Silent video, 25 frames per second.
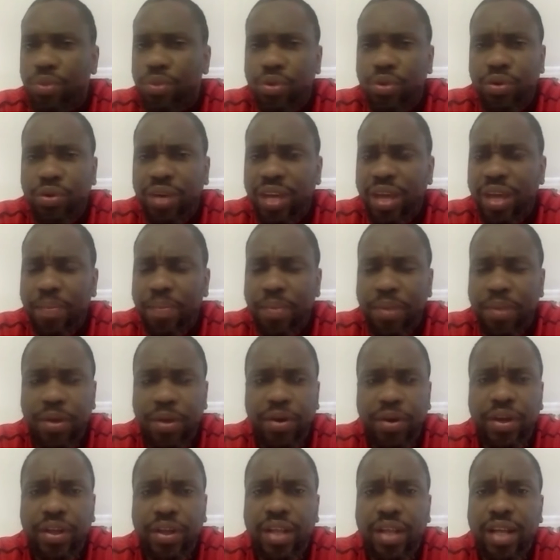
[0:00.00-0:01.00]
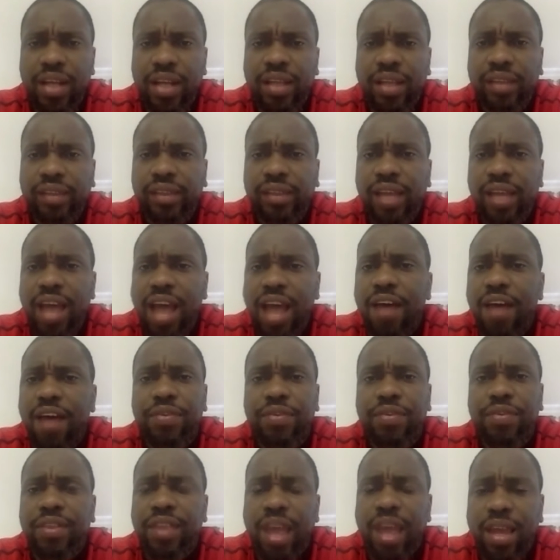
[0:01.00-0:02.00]
during a period, at least say
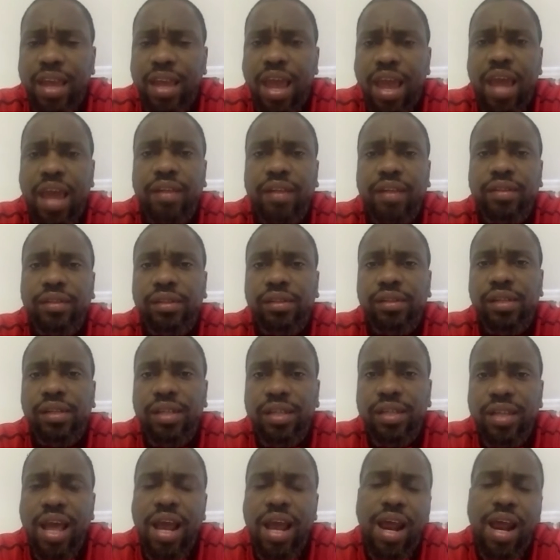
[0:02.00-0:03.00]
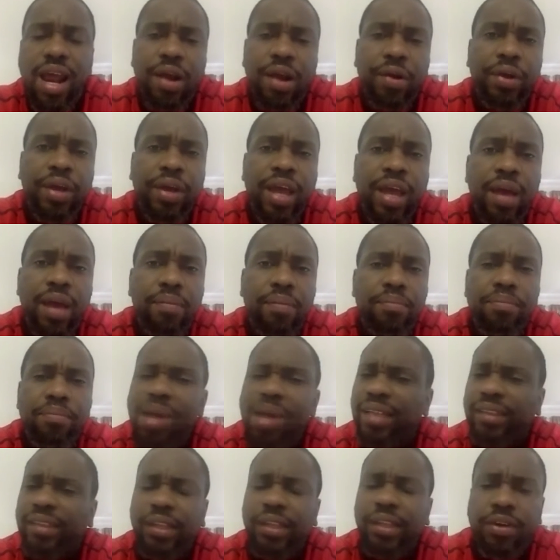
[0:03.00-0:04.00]
half a decade, in that area,
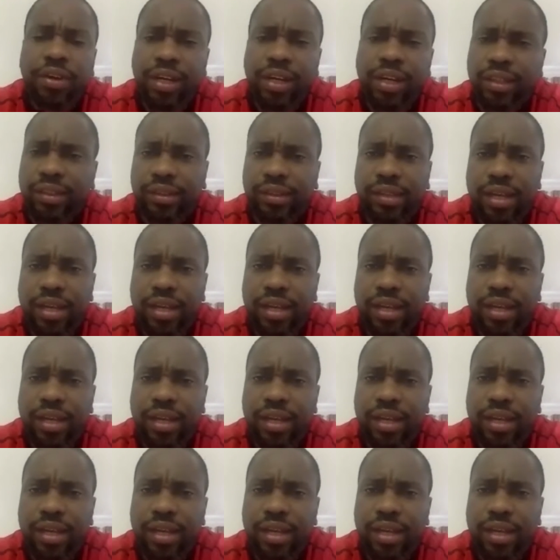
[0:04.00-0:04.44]
massacre has